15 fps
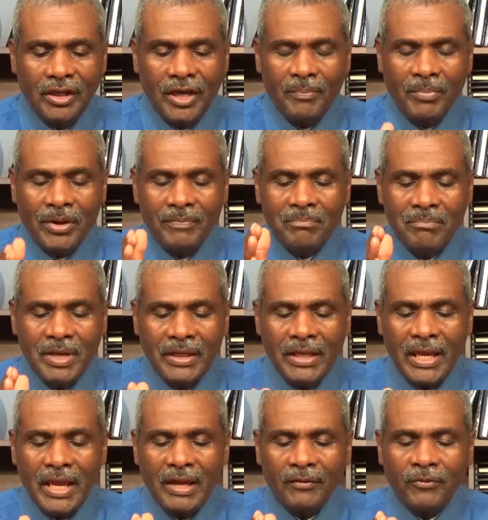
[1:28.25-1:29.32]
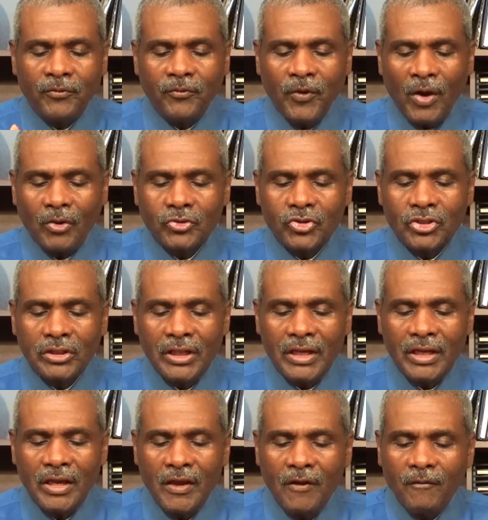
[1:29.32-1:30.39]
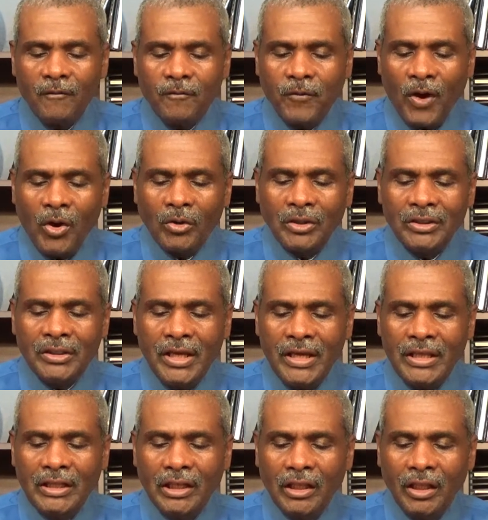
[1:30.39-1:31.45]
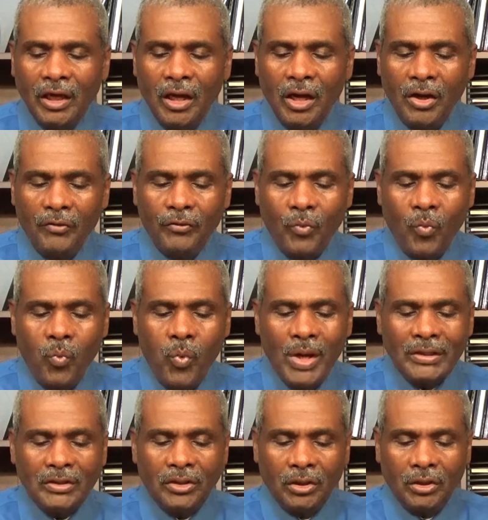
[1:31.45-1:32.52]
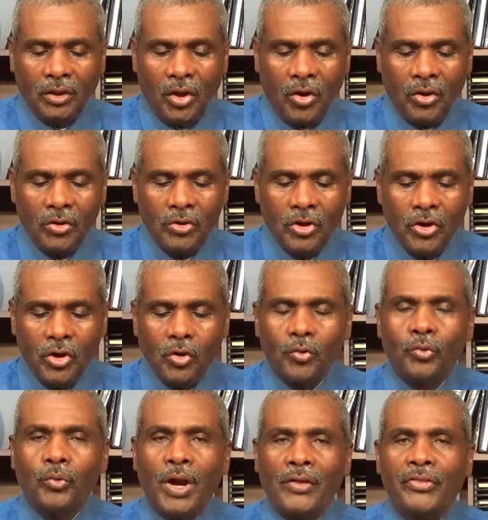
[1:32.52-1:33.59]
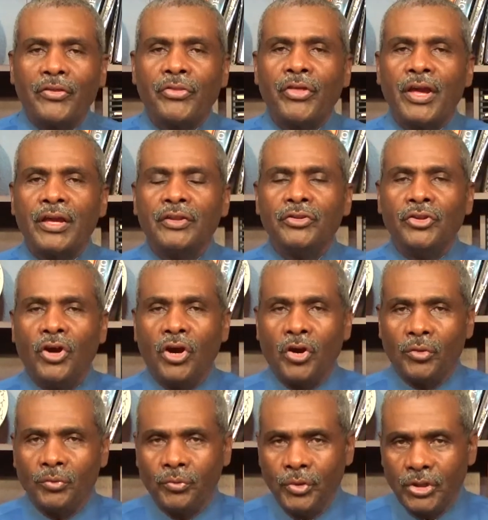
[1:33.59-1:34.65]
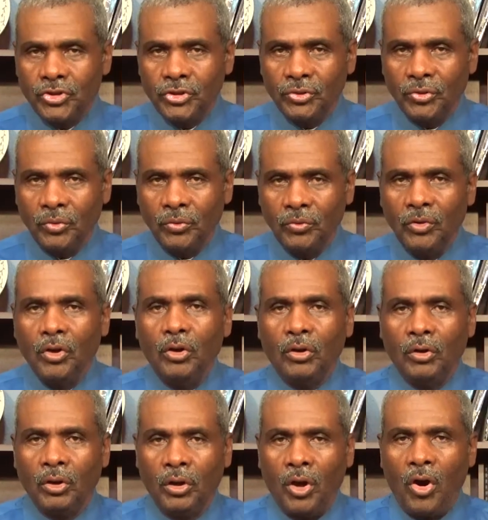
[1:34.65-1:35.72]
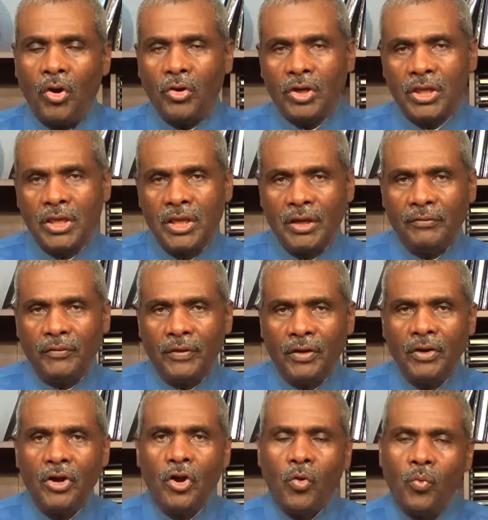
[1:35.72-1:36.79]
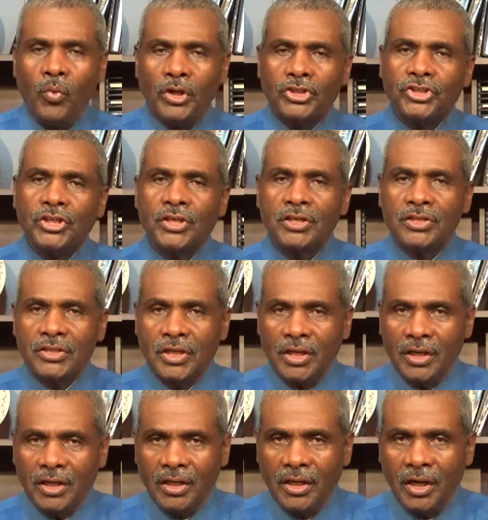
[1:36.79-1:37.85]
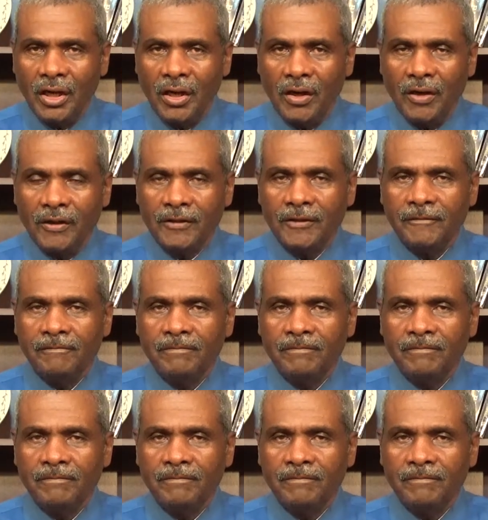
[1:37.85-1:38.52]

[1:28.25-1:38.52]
But many have falsely fallen in love with the law rather than the original lawgiver, which is God.